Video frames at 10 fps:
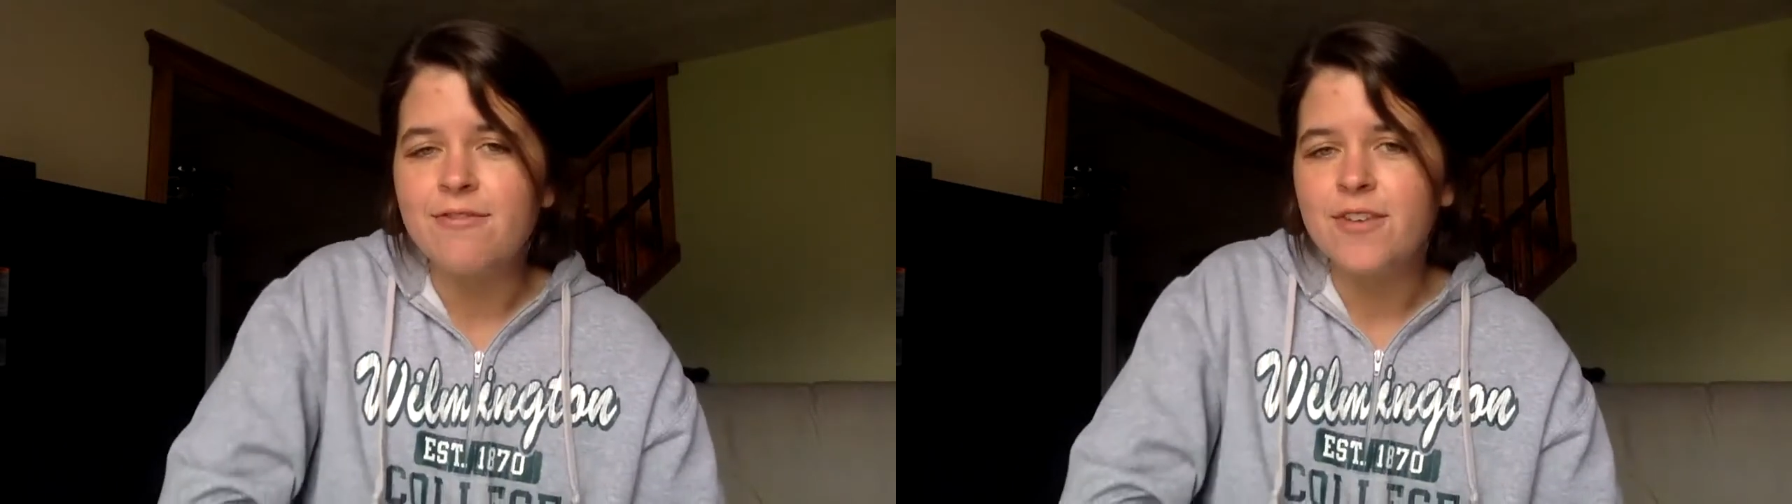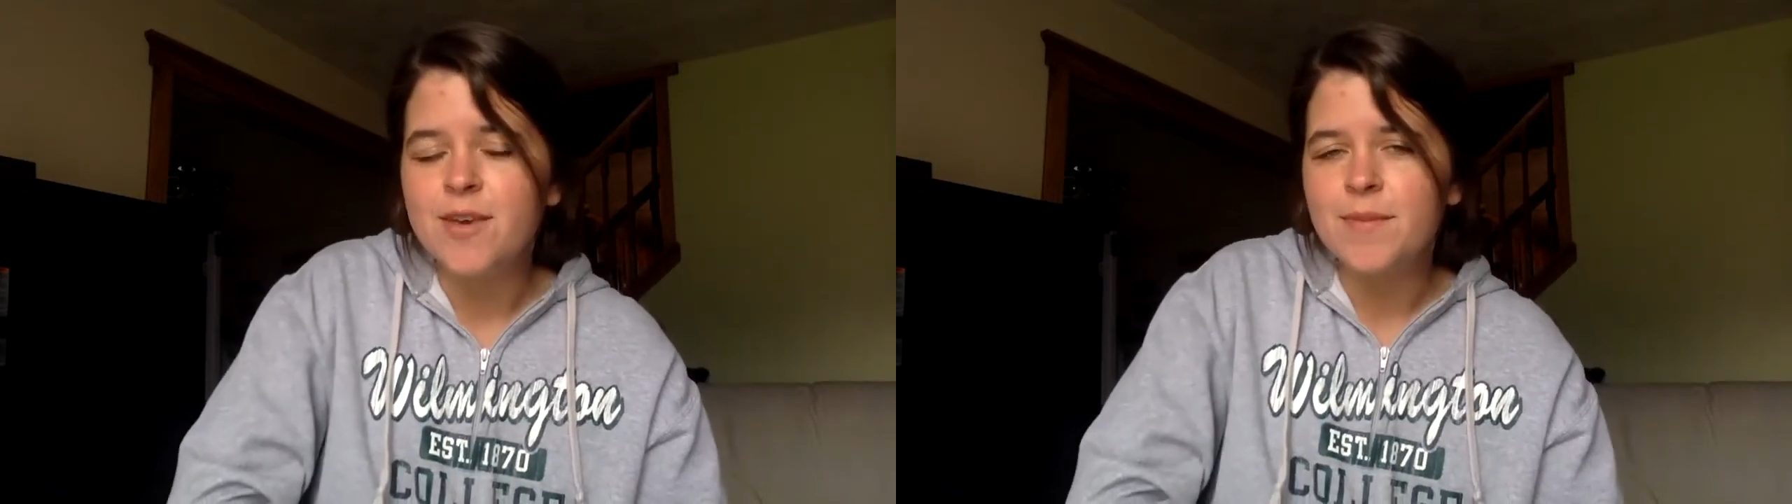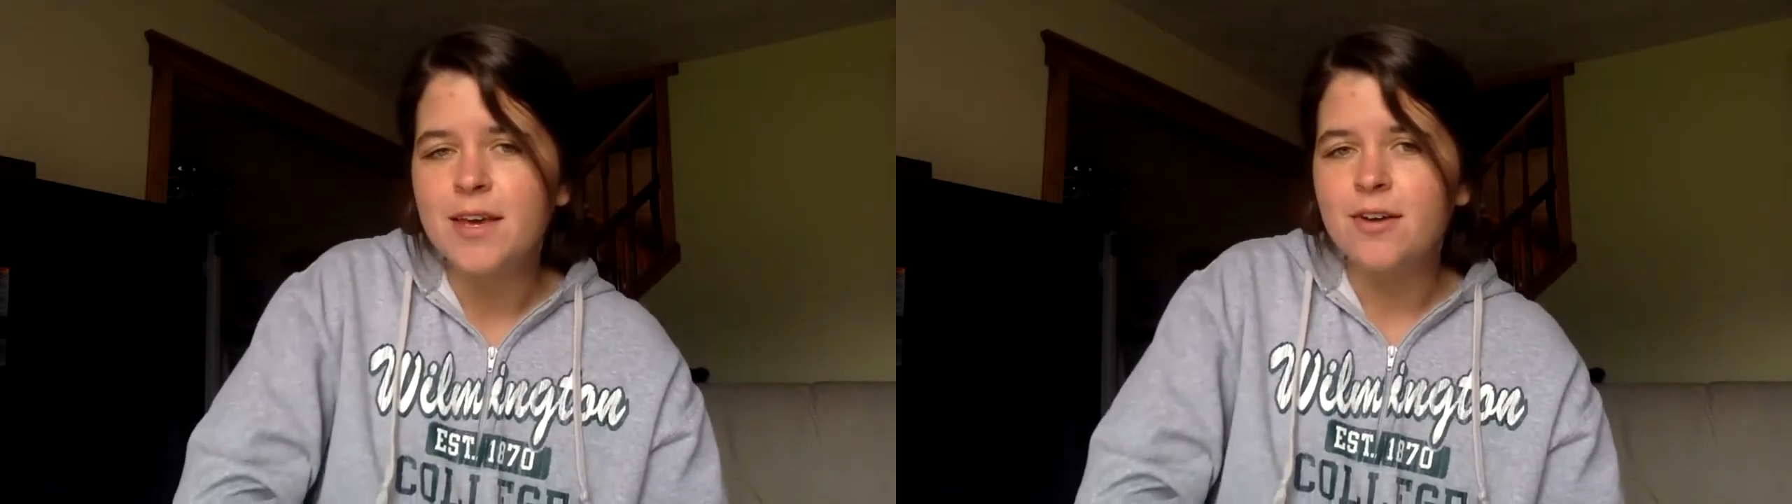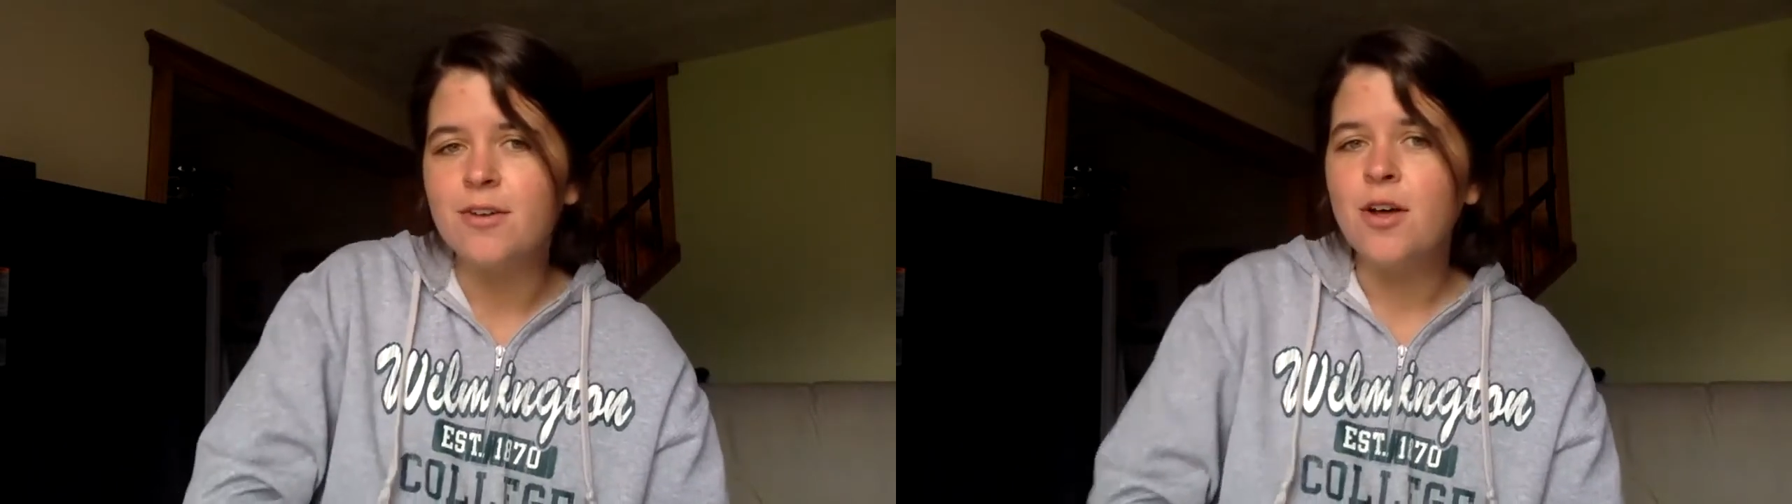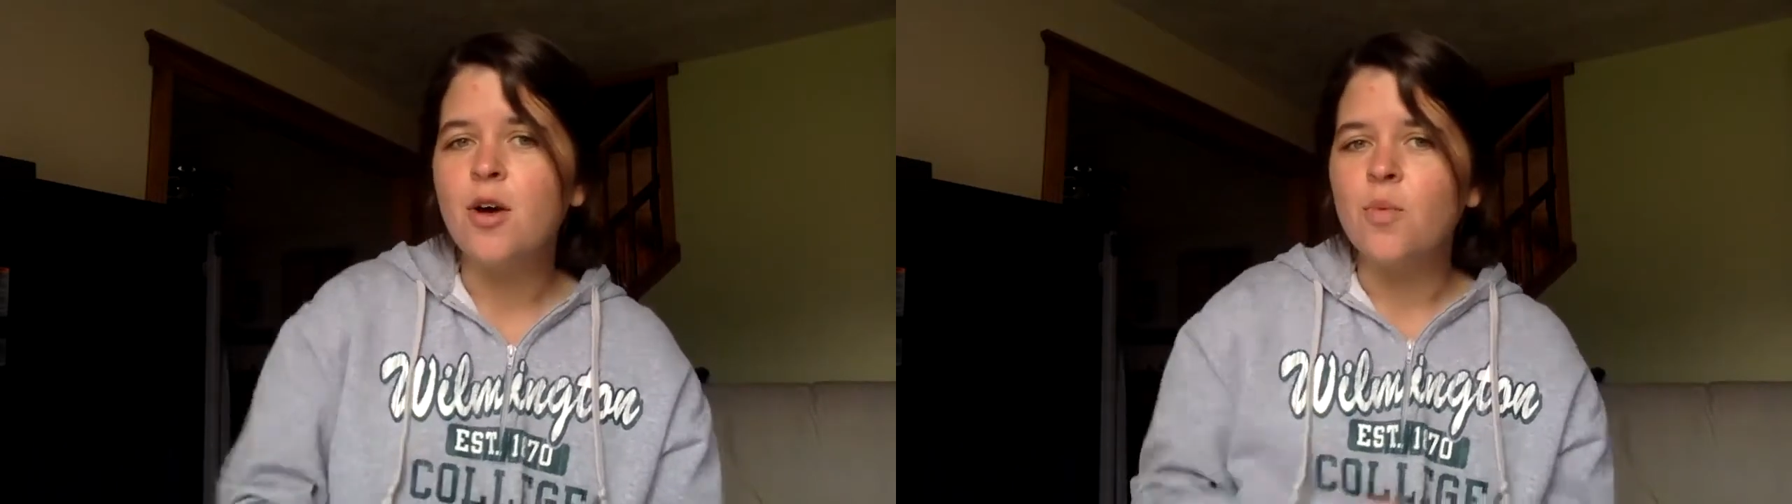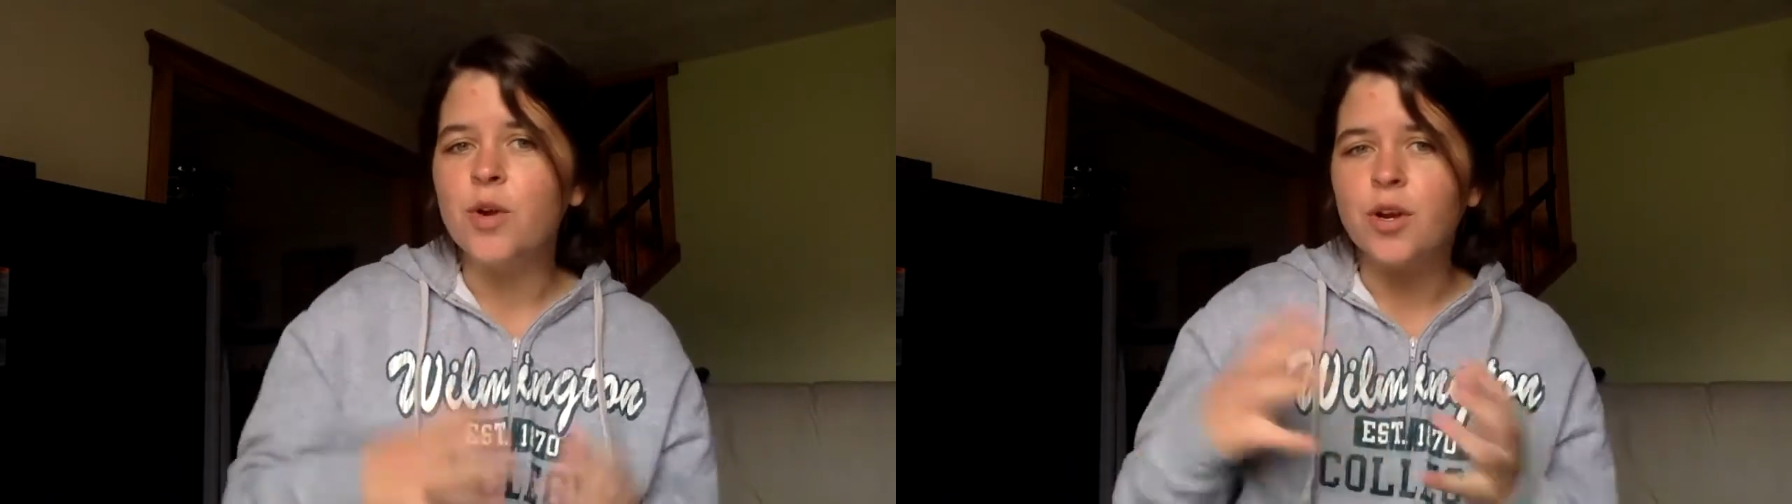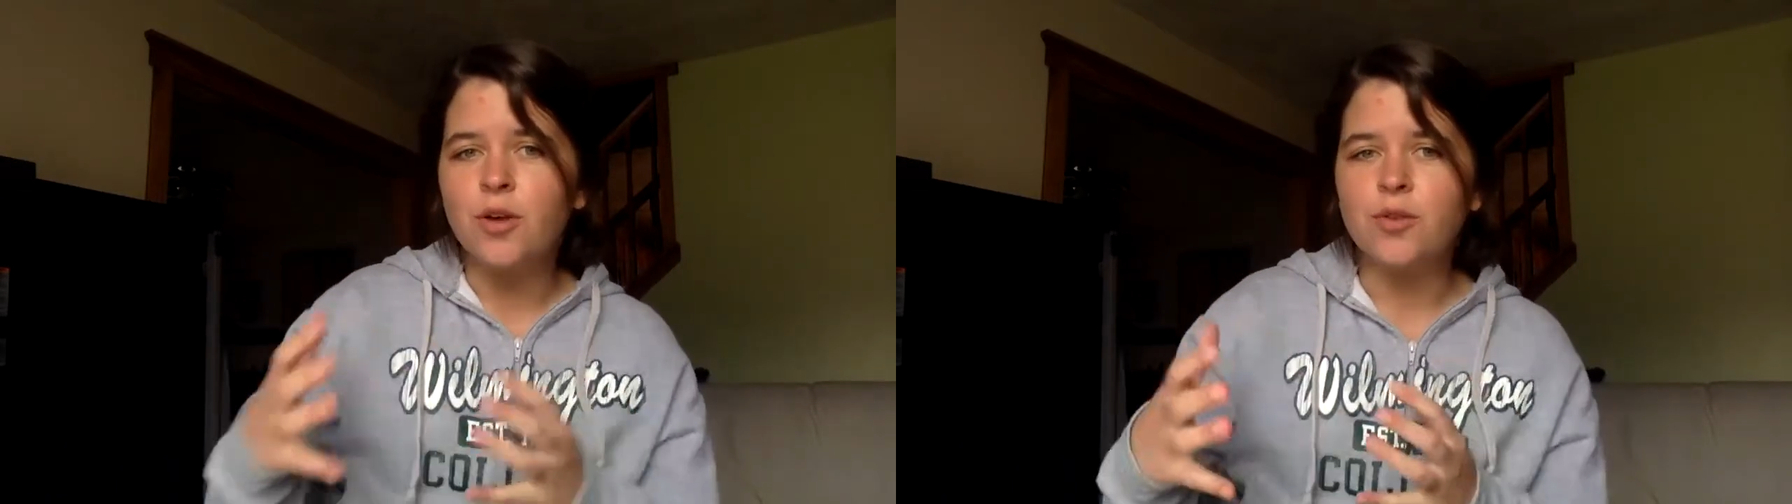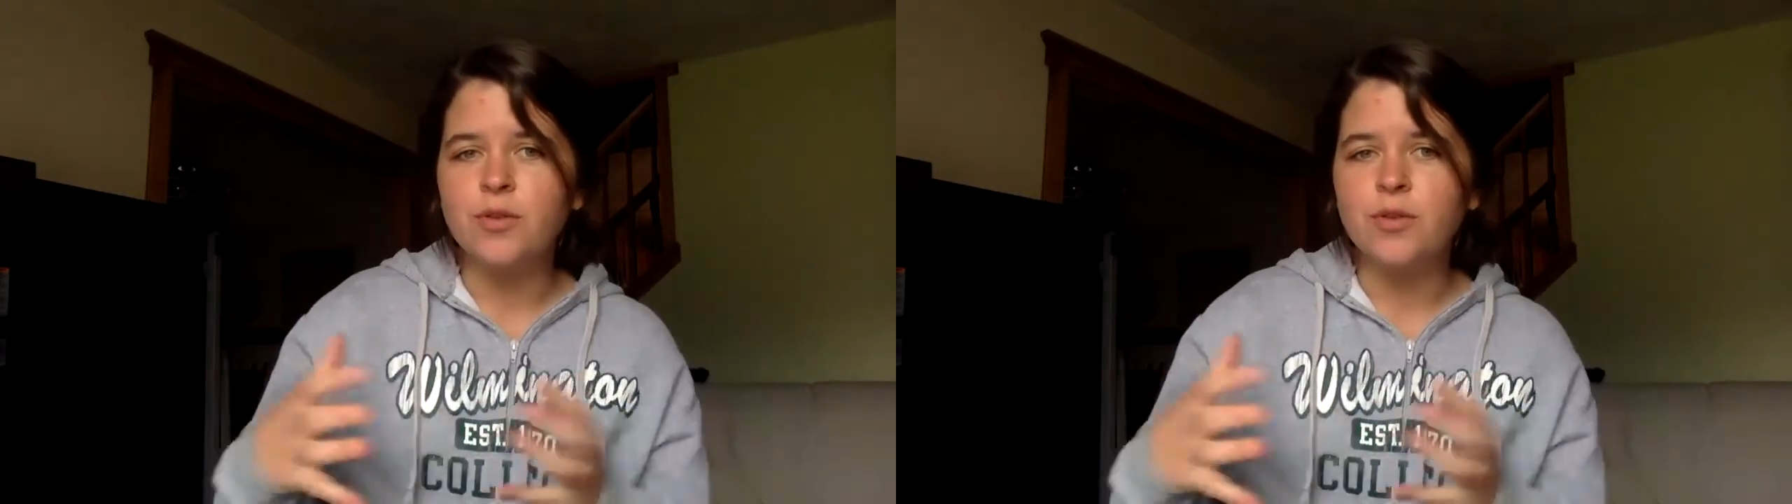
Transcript: female would go through,